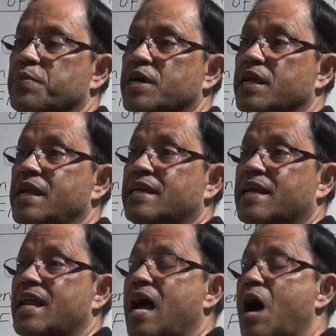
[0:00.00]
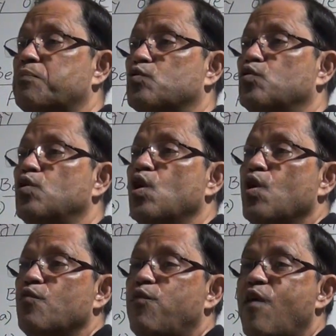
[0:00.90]
It can up to
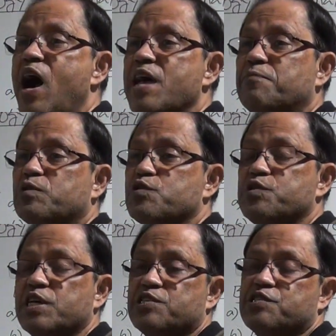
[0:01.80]
5 to 6